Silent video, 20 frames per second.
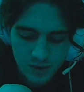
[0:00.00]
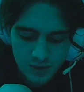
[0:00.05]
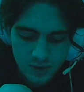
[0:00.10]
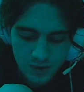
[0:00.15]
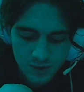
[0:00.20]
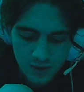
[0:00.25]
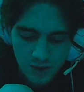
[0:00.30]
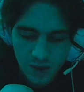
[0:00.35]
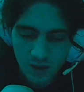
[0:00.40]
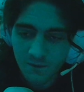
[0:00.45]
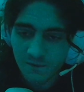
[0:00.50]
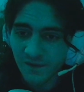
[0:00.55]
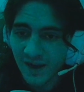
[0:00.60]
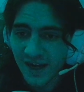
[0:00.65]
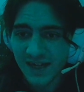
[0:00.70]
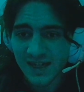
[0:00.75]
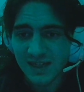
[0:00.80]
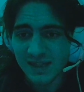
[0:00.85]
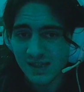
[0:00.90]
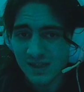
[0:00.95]
her
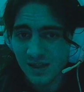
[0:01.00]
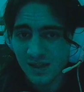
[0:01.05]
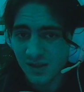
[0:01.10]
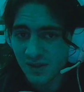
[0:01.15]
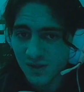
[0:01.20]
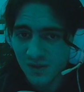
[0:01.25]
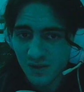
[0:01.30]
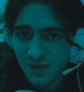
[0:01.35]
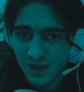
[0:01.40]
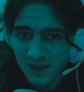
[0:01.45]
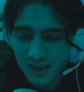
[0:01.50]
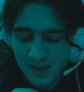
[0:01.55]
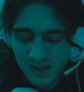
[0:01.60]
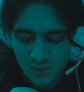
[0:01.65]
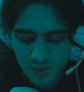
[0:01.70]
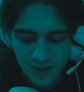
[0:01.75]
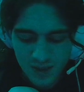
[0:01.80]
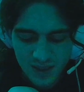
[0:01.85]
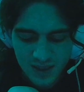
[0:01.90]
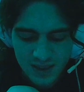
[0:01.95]
fighting skills are at least
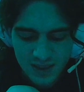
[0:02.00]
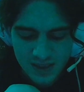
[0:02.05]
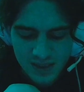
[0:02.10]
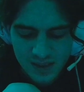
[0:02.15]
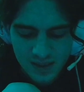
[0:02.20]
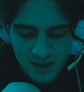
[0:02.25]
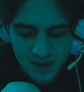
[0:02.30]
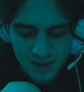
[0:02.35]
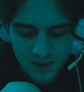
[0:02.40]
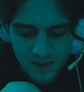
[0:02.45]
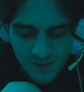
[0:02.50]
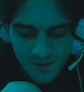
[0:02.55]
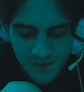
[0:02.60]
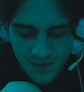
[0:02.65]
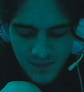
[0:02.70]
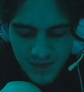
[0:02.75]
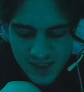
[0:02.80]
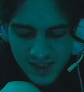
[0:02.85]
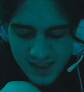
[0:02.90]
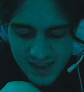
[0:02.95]
pretty decent.
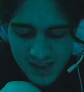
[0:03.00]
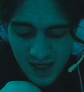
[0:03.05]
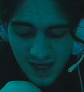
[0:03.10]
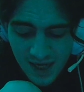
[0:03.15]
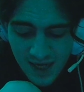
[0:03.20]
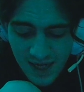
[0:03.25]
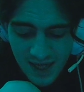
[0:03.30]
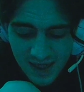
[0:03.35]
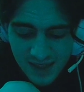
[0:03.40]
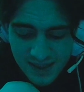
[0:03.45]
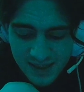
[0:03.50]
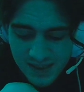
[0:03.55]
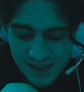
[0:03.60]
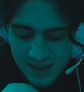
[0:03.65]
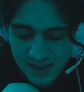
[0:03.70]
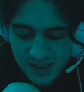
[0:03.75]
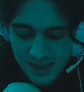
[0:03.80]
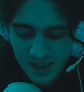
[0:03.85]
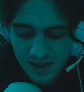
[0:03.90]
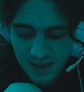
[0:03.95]
Scott Adkins
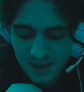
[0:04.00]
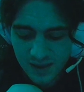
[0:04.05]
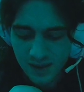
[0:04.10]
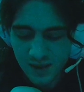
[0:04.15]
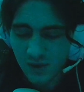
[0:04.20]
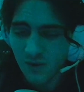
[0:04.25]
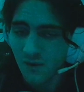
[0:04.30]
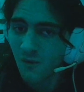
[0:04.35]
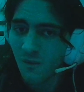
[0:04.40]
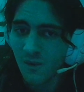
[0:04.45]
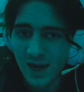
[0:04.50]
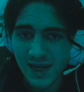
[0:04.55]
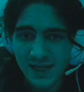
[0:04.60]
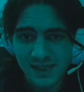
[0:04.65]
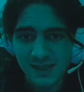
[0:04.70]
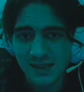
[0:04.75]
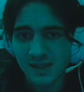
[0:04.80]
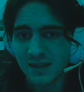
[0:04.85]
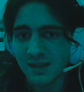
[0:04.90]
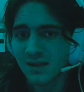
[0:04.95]
is Killa,
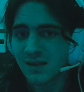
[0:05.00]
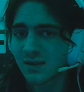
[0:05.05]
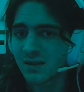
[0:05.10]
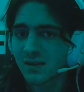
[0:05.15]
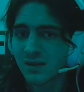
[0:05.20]
wasted.